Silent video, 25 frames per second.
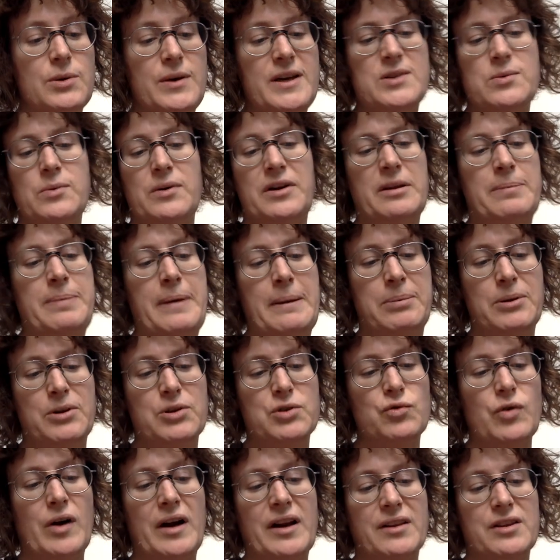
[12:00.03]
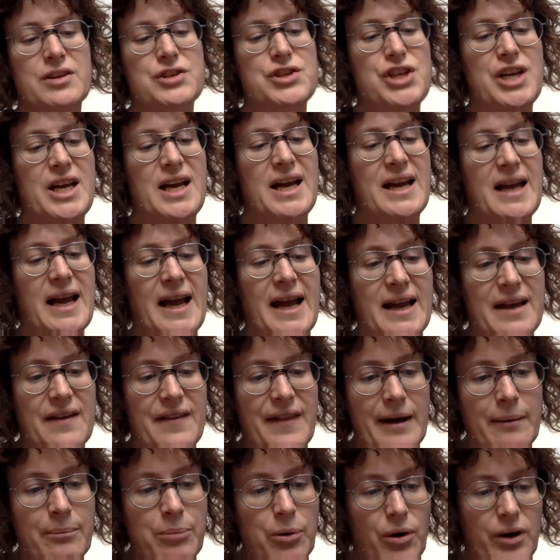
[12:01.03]
he's one of the people who's running the GAA at
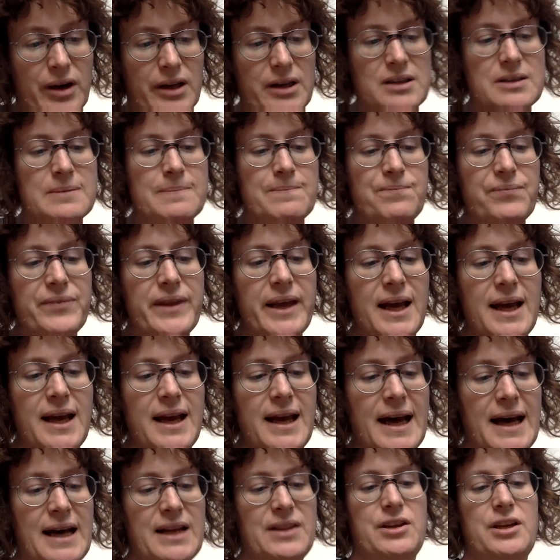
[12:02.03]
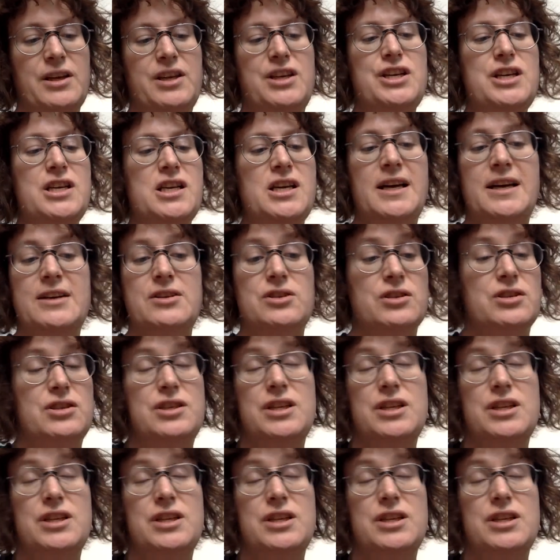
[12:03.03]
that point. And the GAA